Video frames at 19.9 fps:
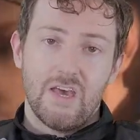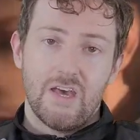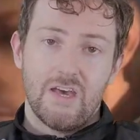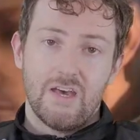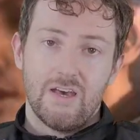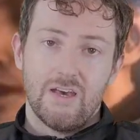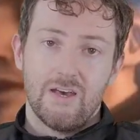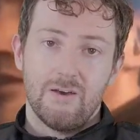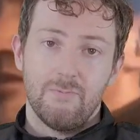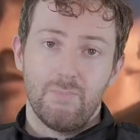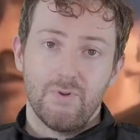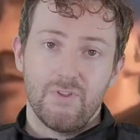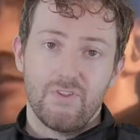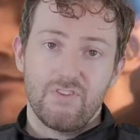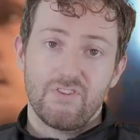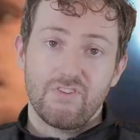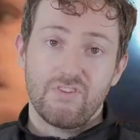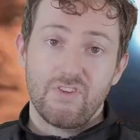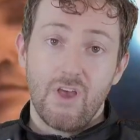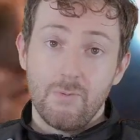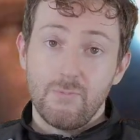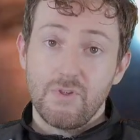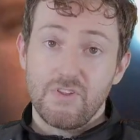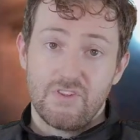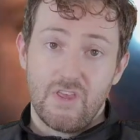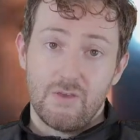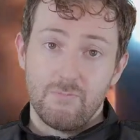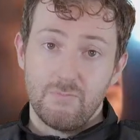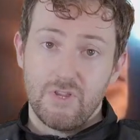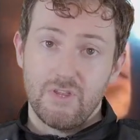but some
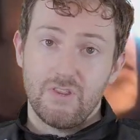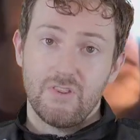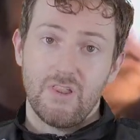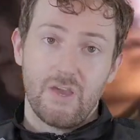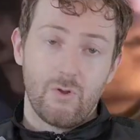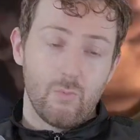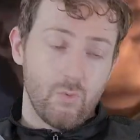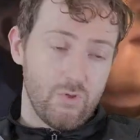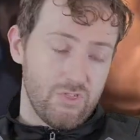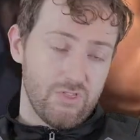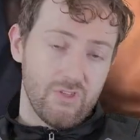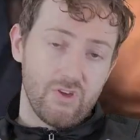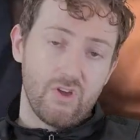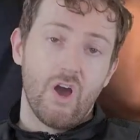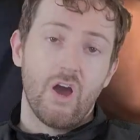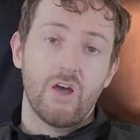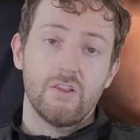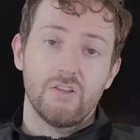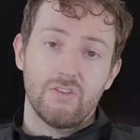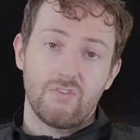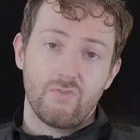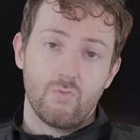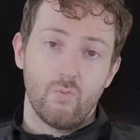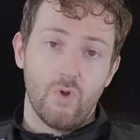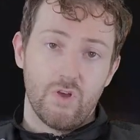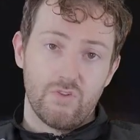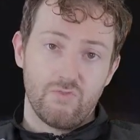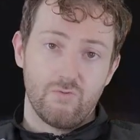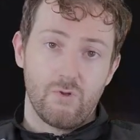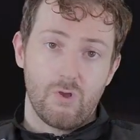assembly, like with the gauntlets,
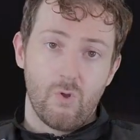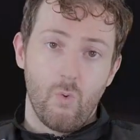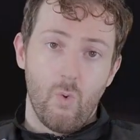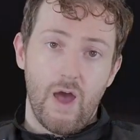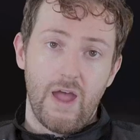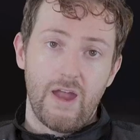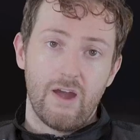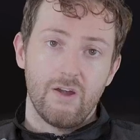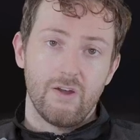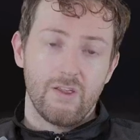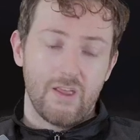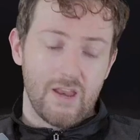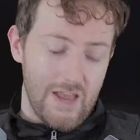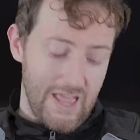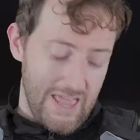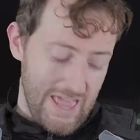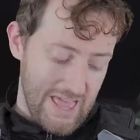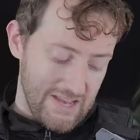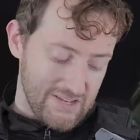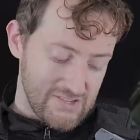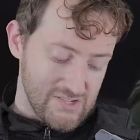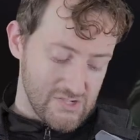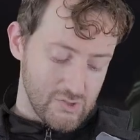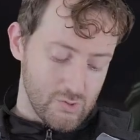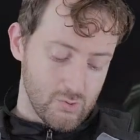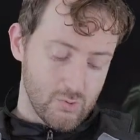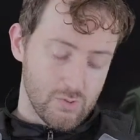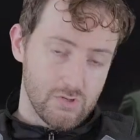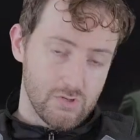was required, and I had to